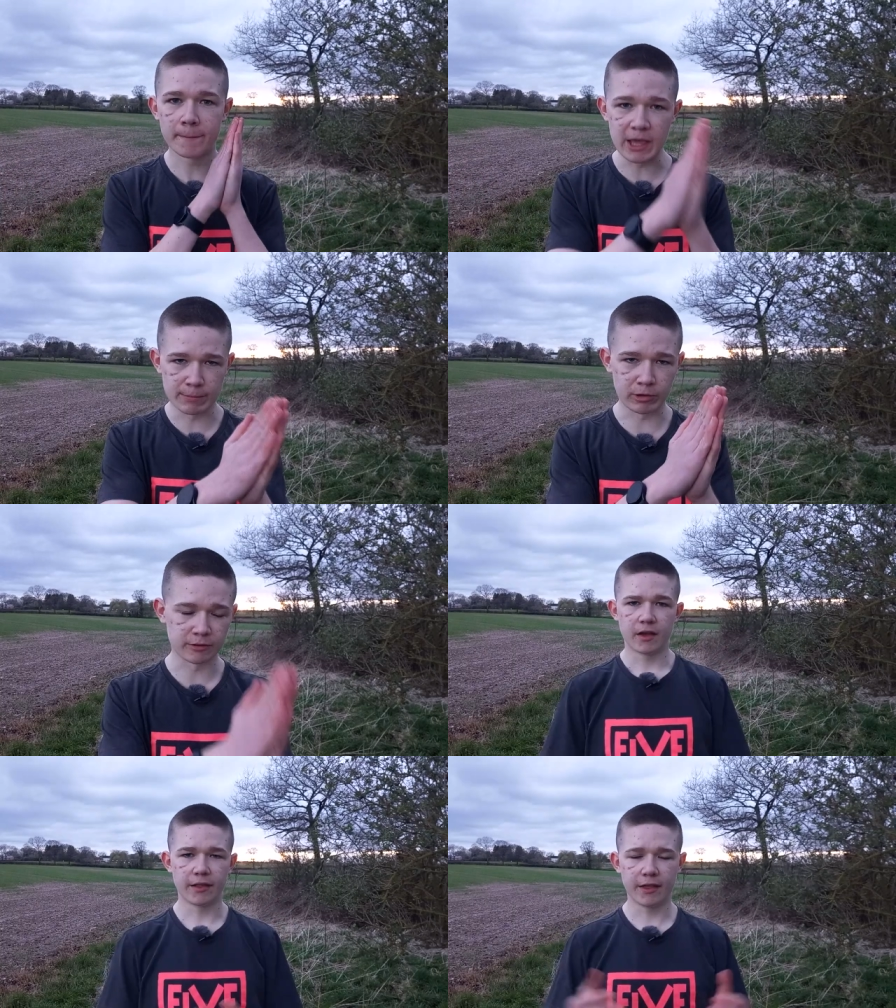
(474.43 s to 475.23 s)
people.
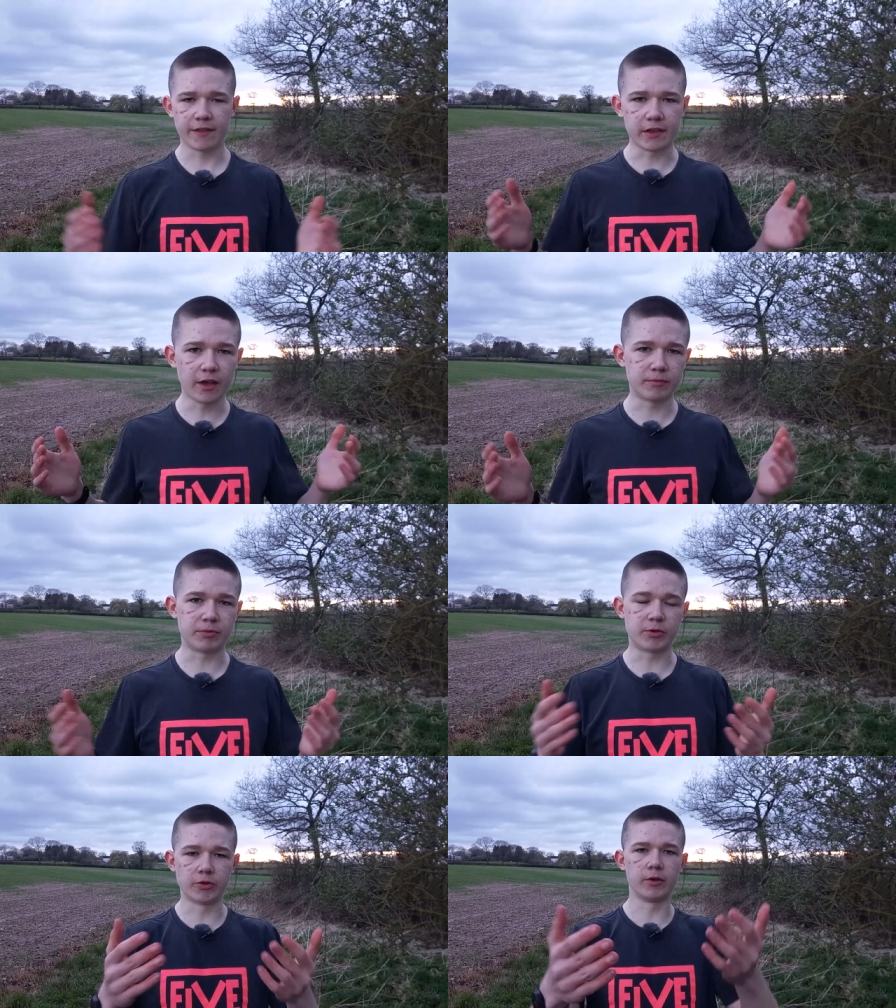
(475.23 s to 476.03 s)
And there, there you go.
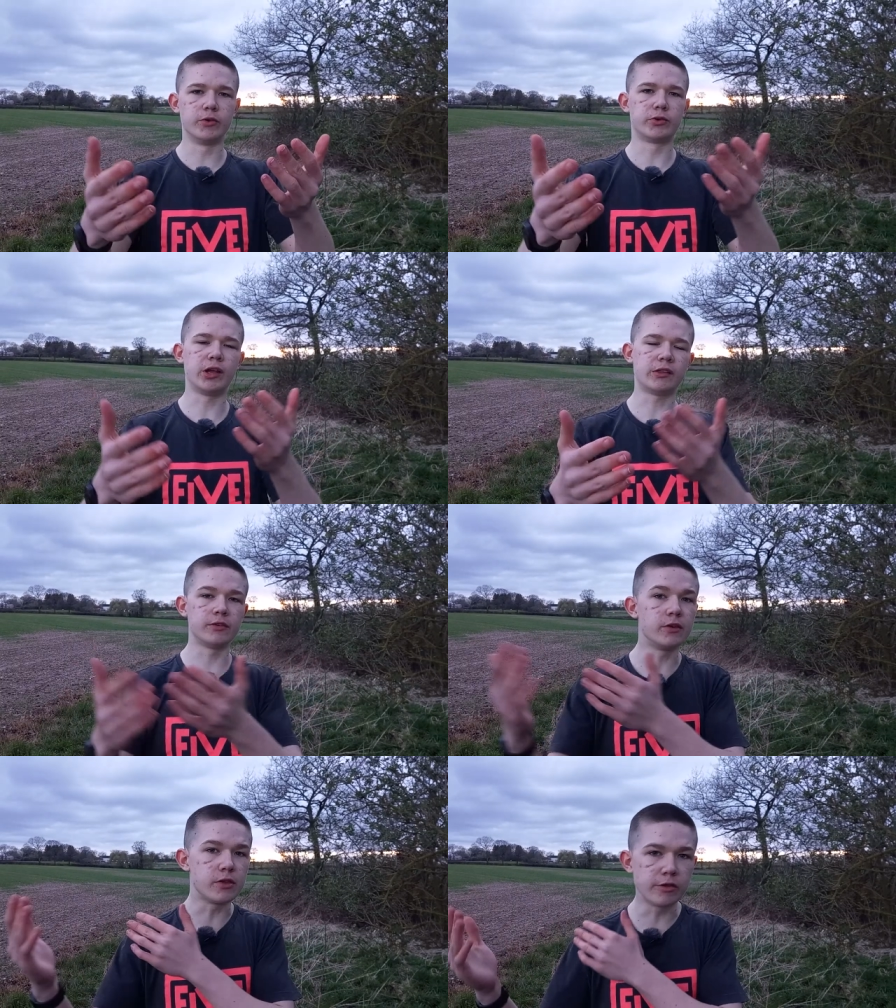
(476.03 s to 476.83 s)
You grow your audience
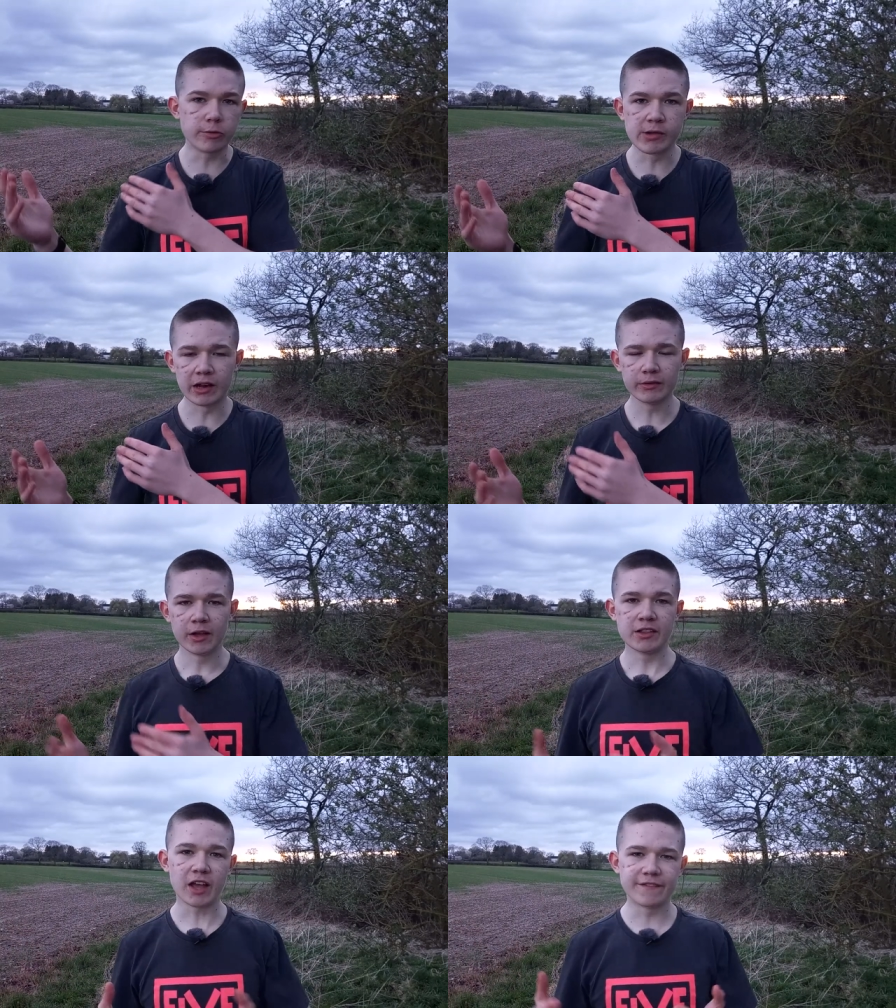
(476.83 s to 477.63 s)
through your YouTube channel,
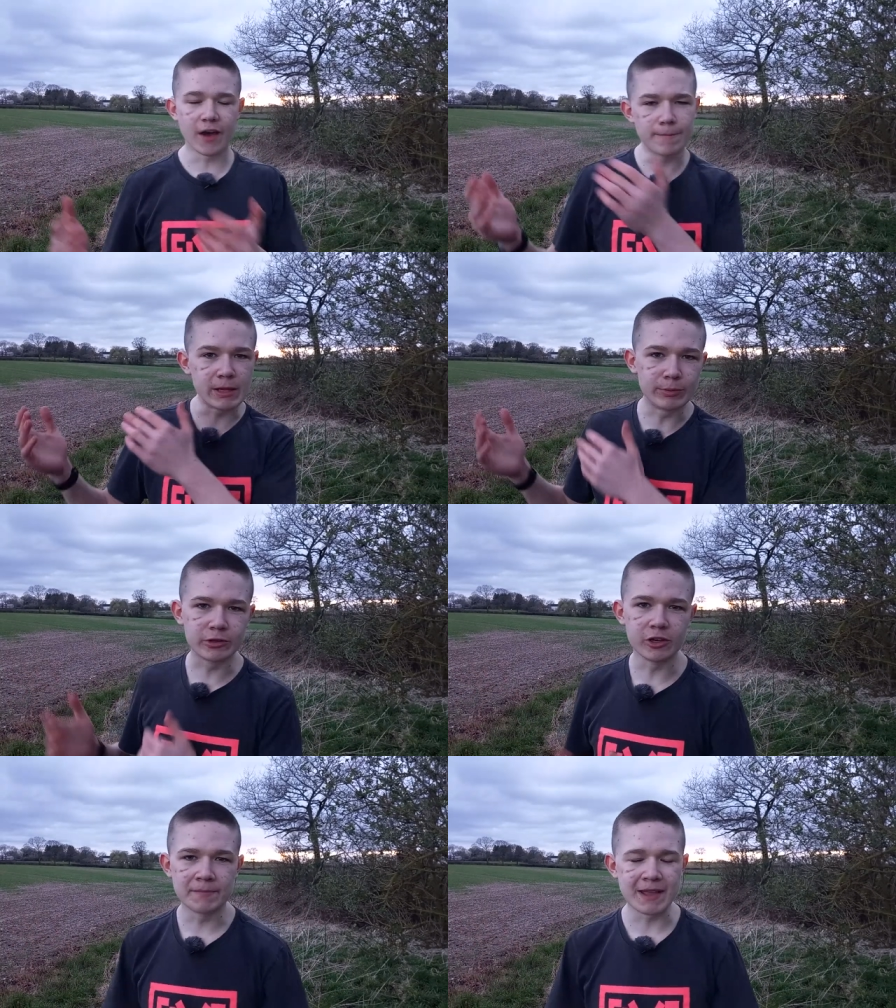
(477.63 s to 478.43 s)
divert people
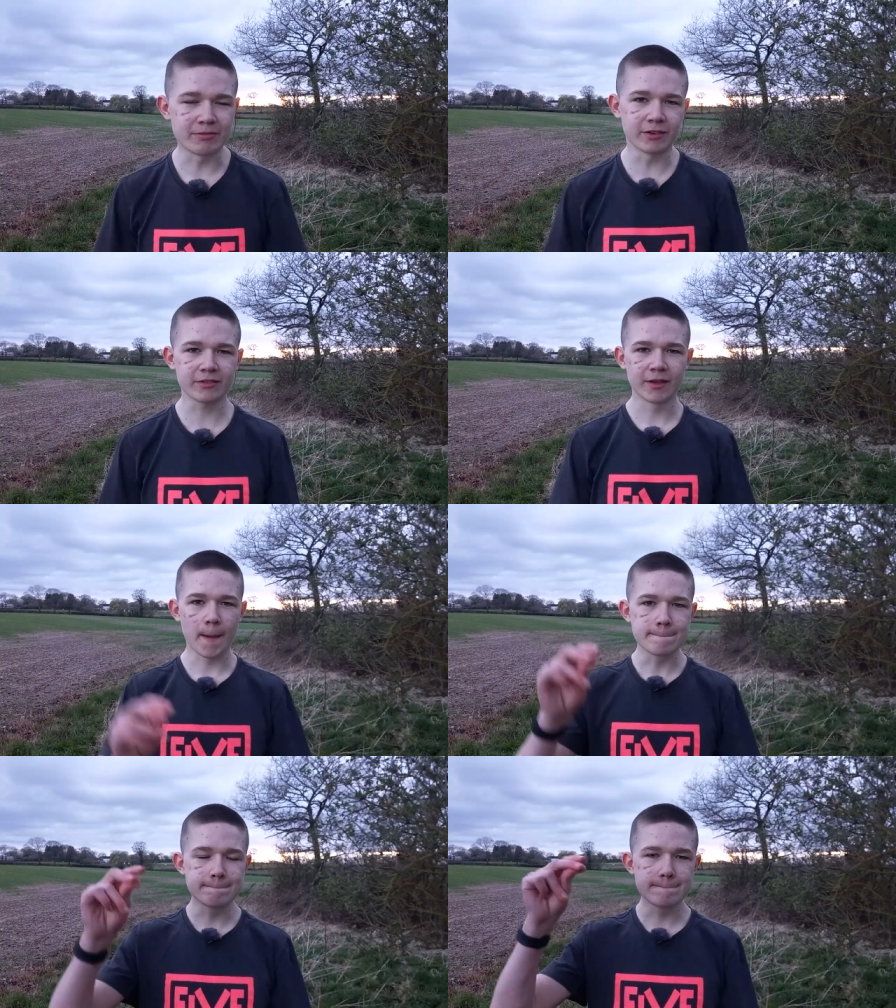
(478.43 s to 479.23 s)
to your paid product,
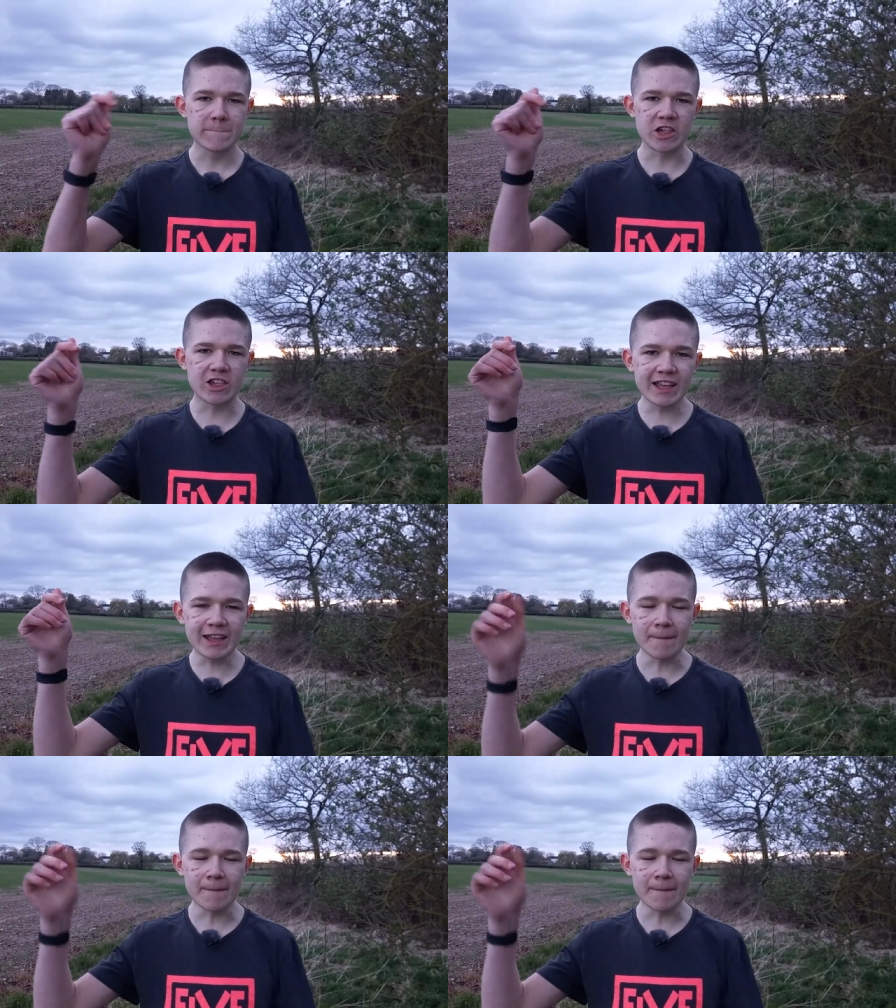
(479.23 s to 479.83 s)
cha-ching,